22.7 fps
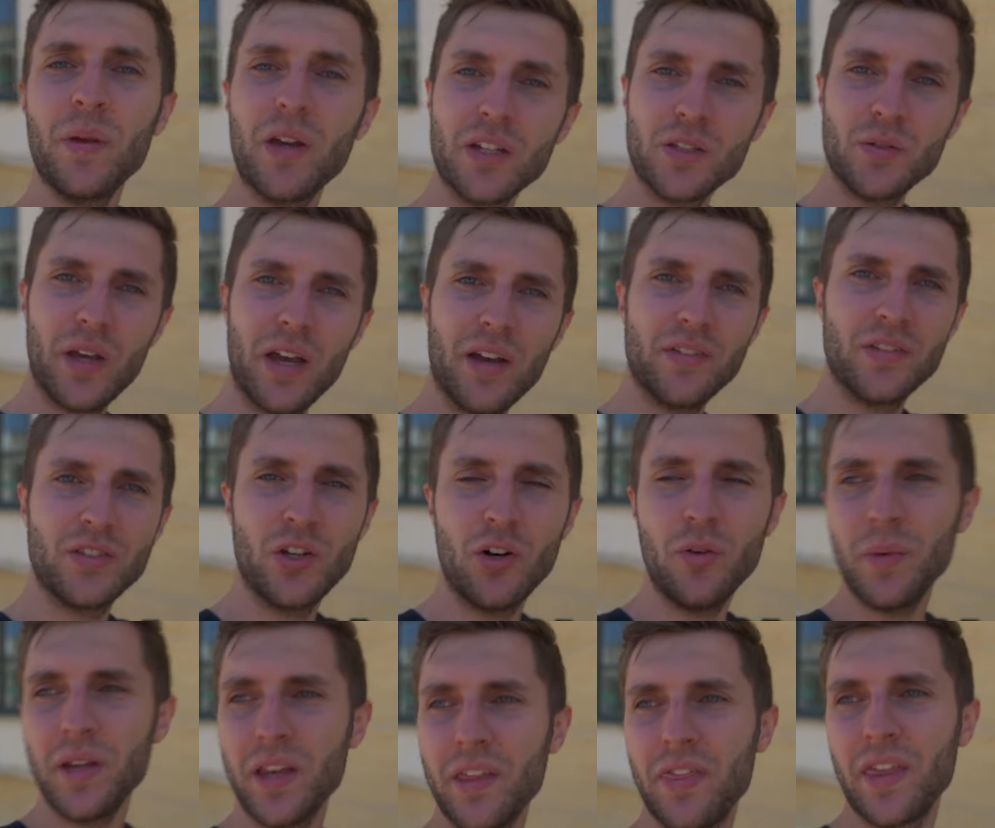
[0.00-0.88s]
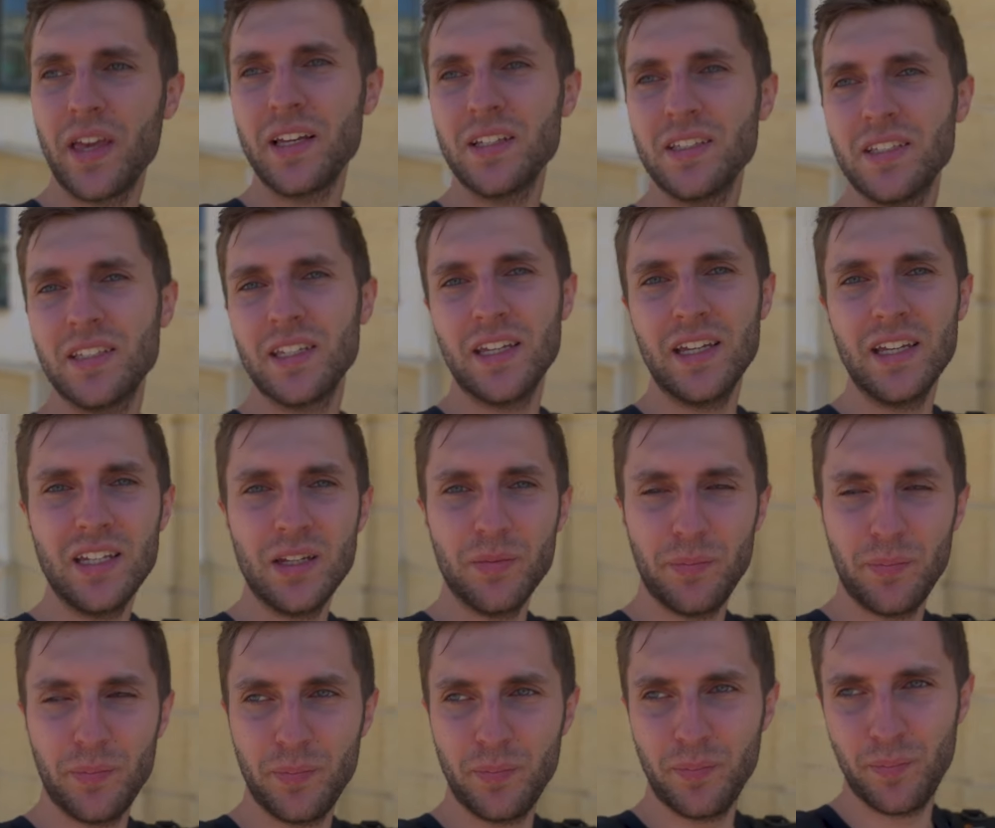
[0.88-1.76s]
because we have so many things in
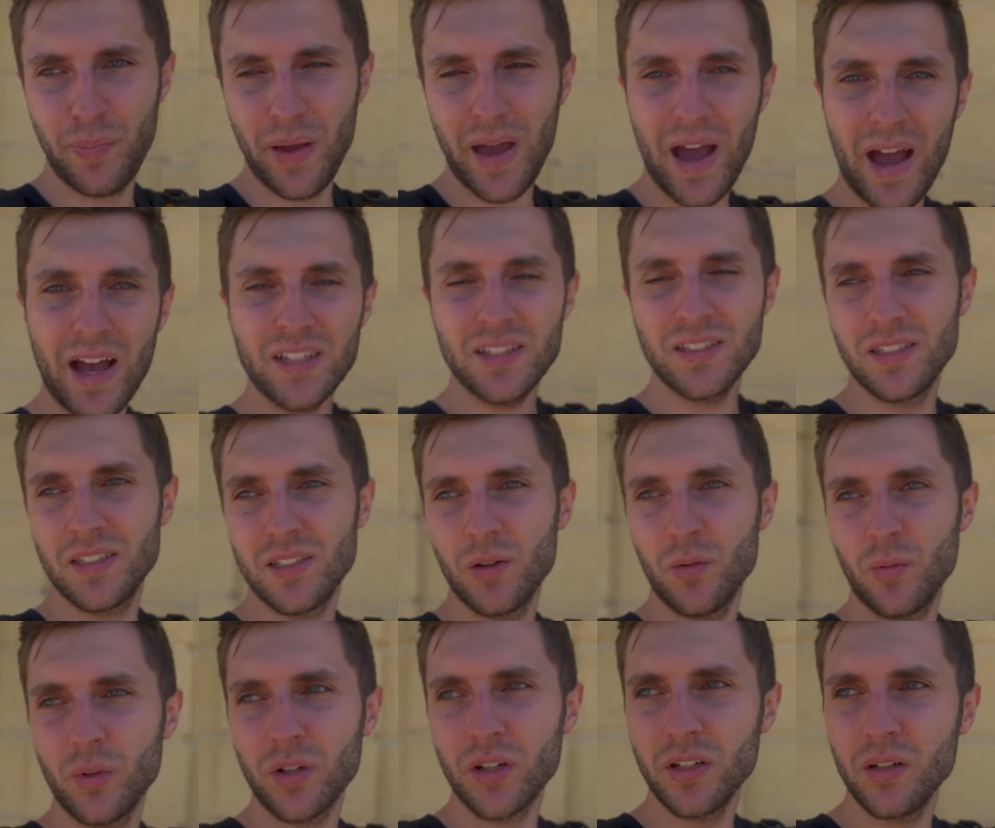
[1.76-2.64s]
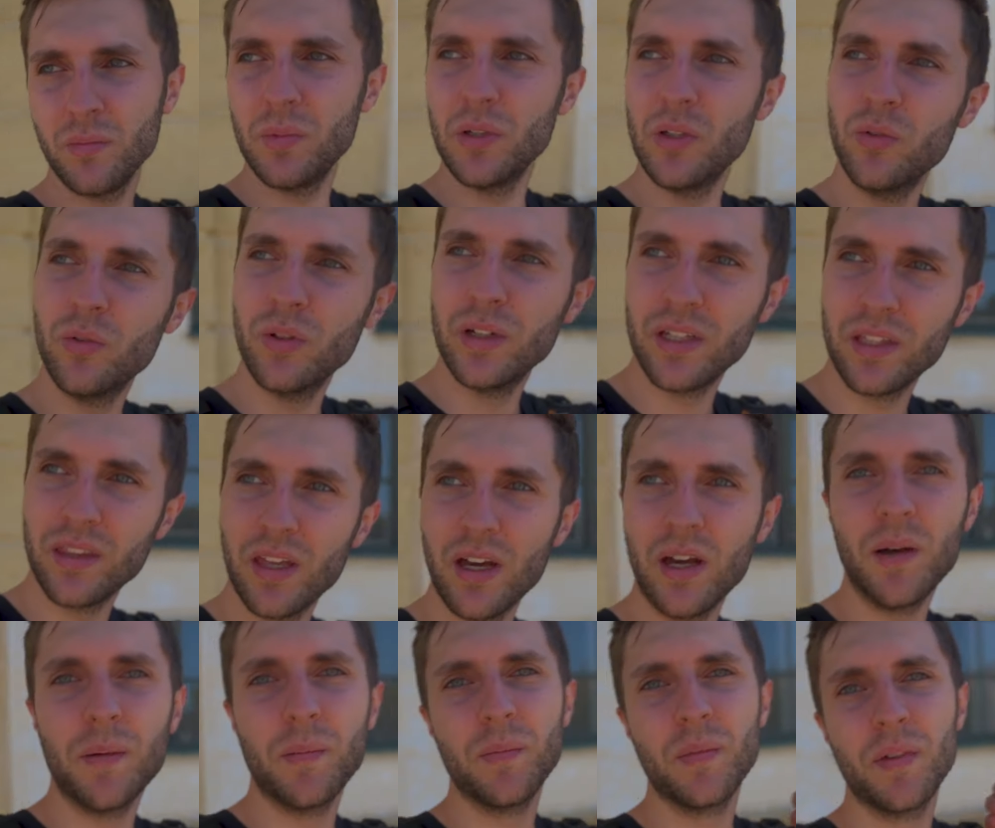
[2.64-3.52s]
the past, we're gonna be doing
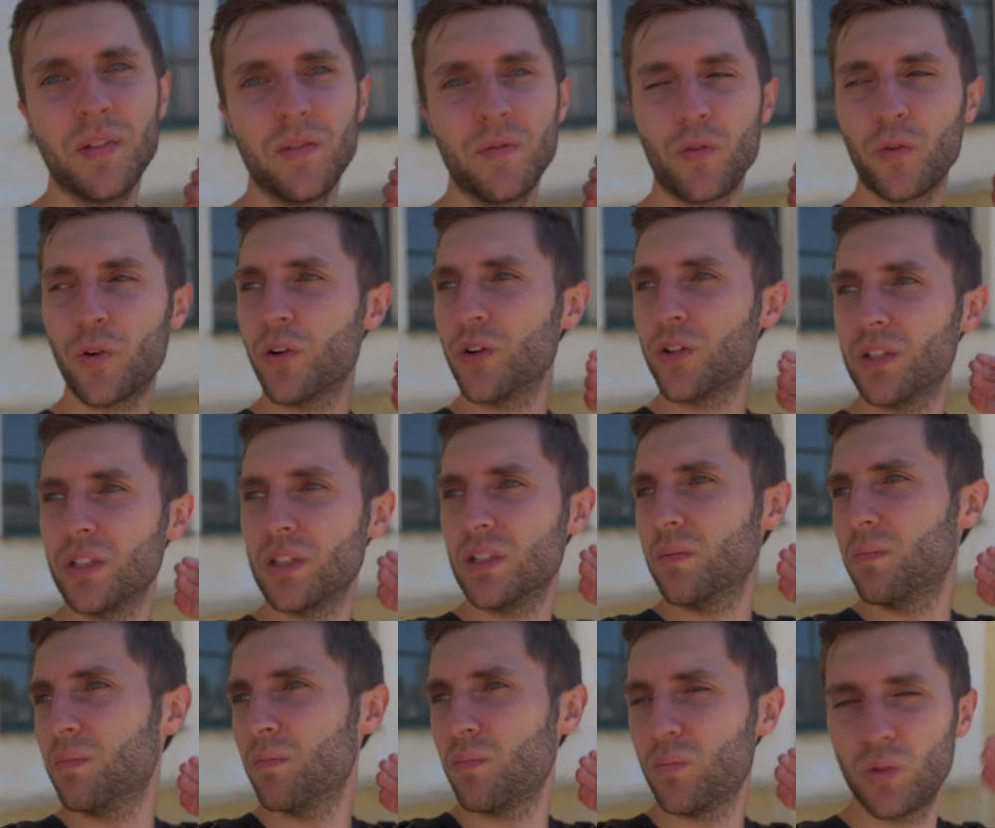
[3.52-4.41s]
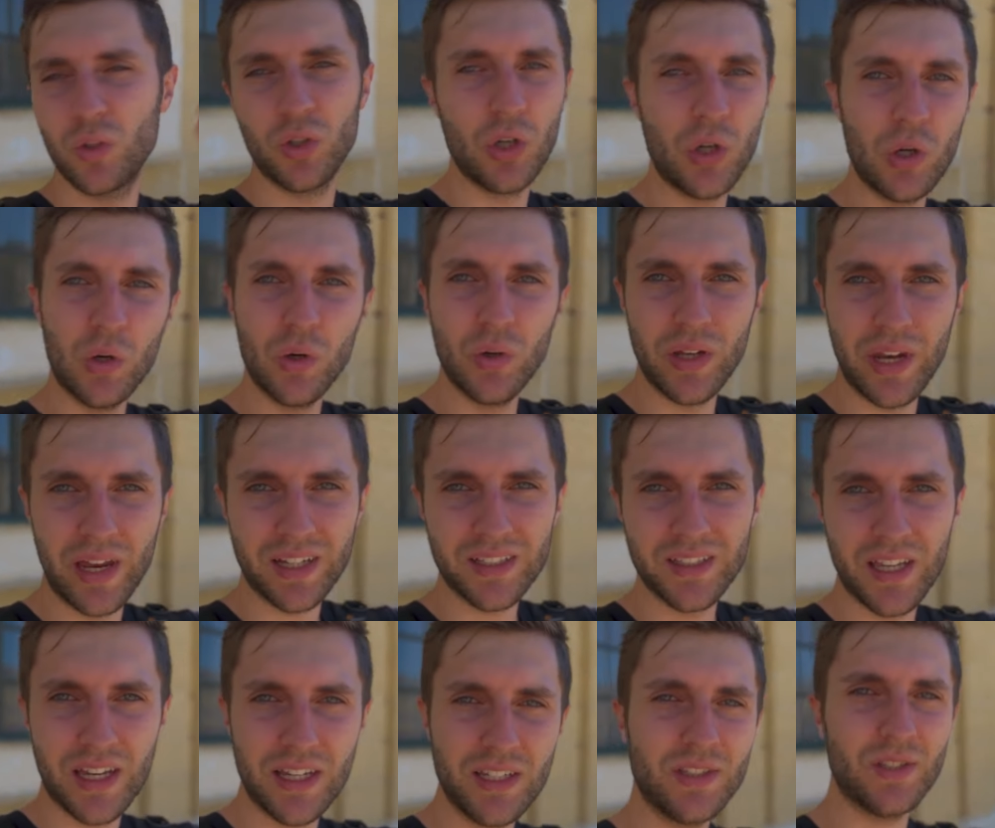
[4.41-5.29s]
them for the two
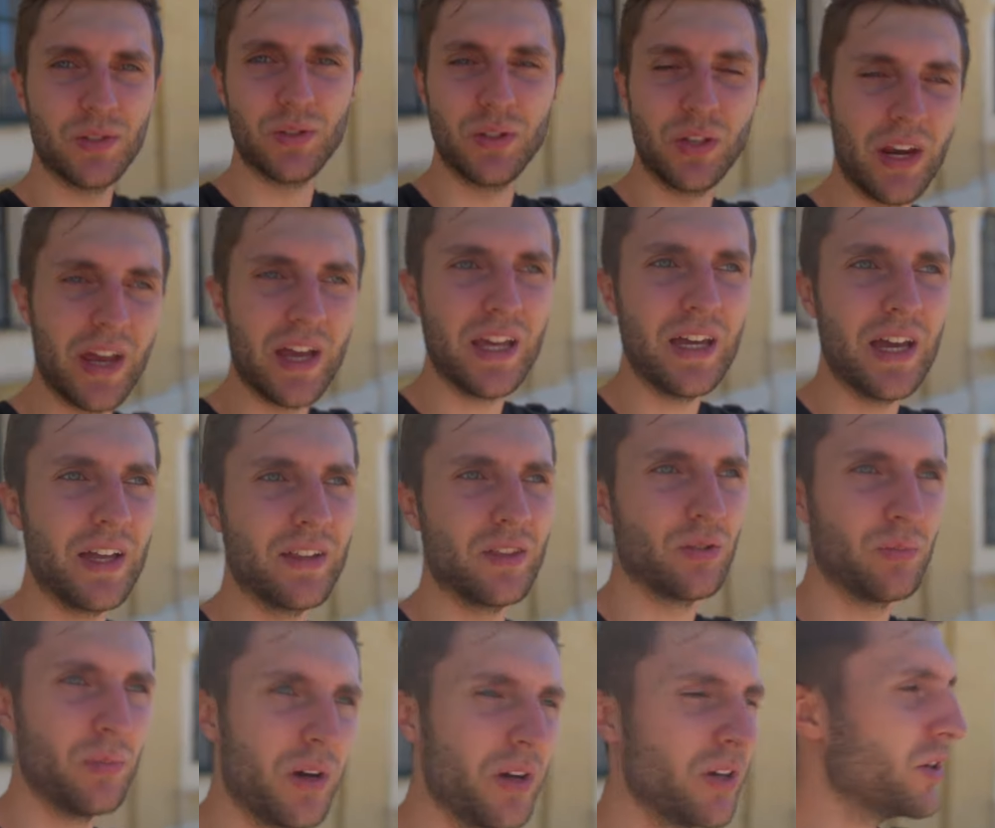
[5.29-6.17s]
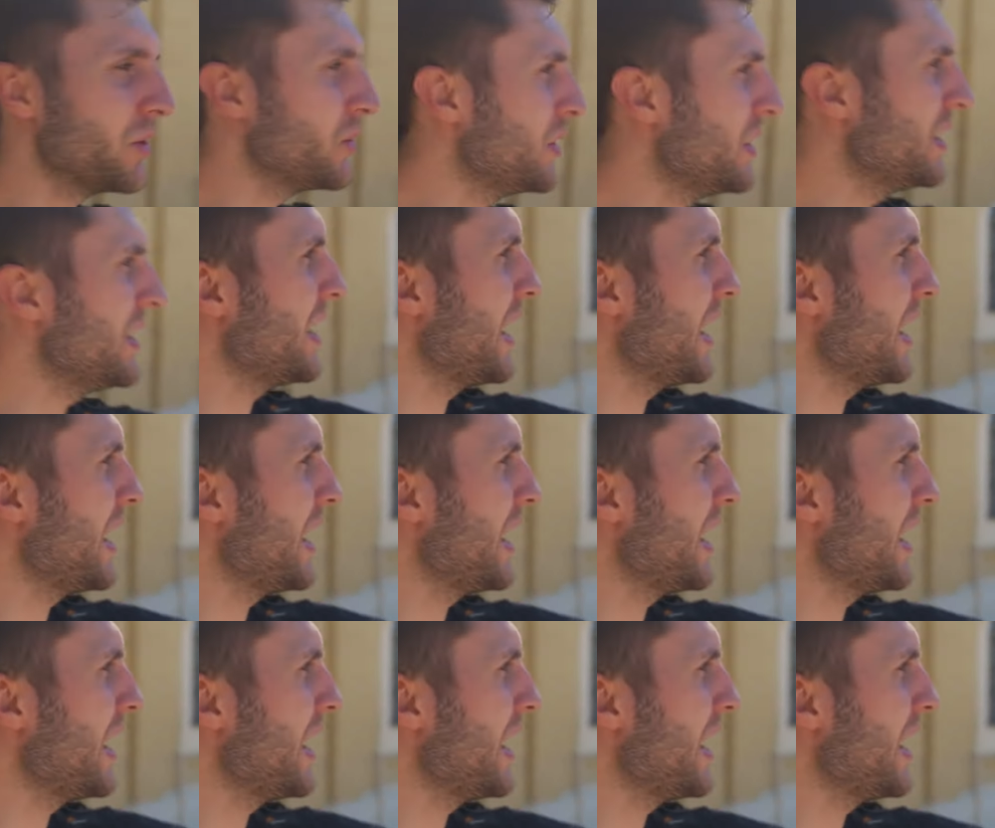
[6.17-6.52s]
next days, so today and tomorrow.